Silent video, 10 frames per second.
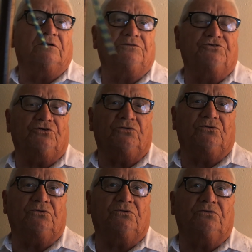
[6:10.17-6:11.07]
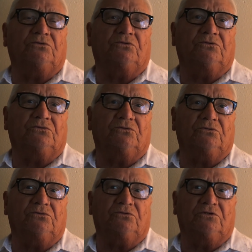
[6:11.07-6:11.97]

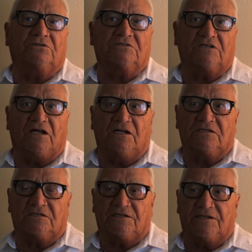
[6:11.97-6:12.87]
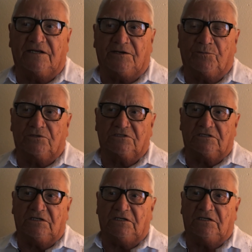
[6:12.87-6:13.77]
Joe Gonzalez, I think, was
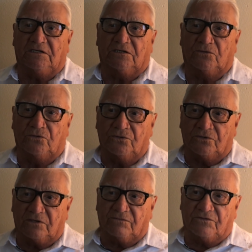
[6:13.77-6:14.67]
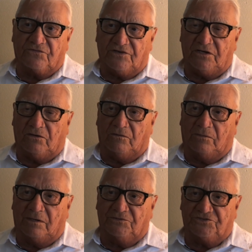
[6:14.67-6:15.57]
the owner of the City Hall
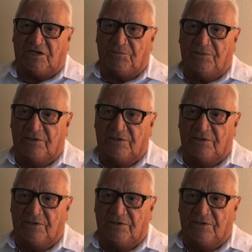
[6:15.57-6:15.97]
Barber Shop.